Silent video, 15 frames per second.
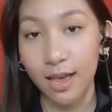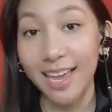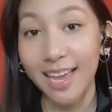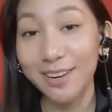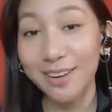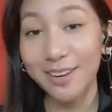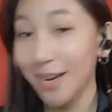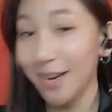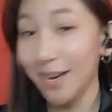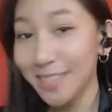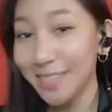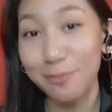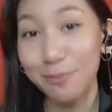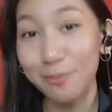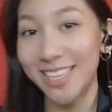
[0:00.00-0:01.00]
I had a
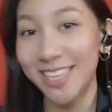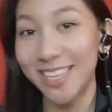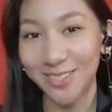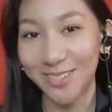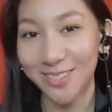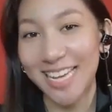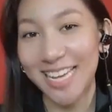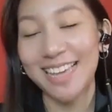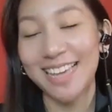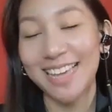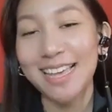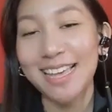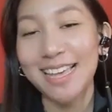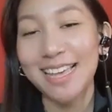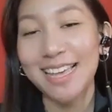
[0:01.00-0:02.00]
great time with you today.
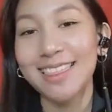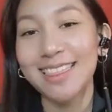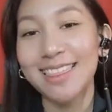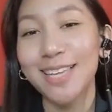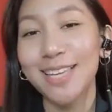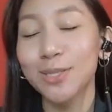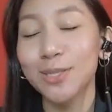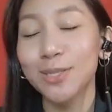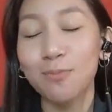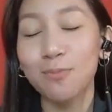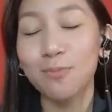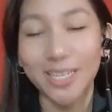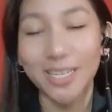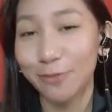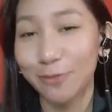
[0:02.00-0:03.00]
Thank you so
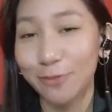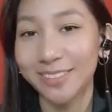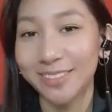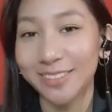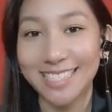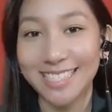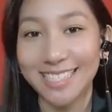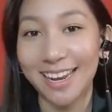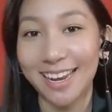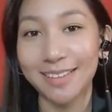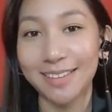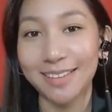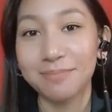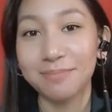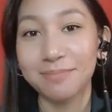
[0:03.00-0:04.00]
much for listening.
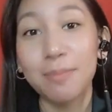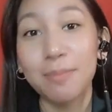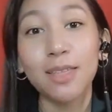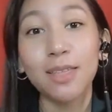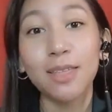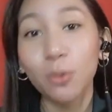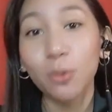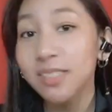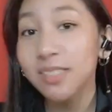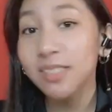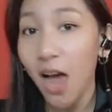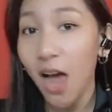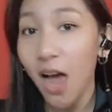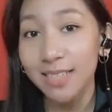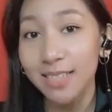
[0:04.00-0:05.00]
May the Lord
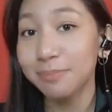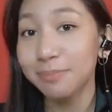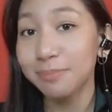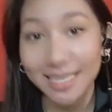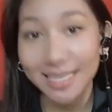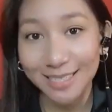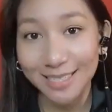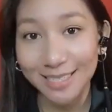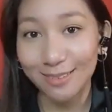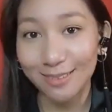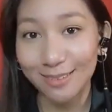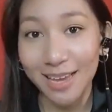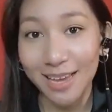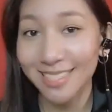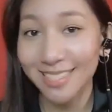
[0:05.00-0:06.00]
God bless you
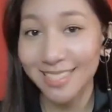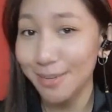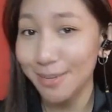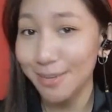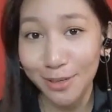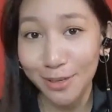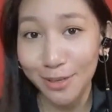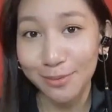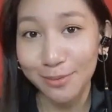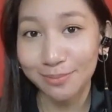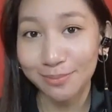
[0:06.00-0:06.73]
and keep you.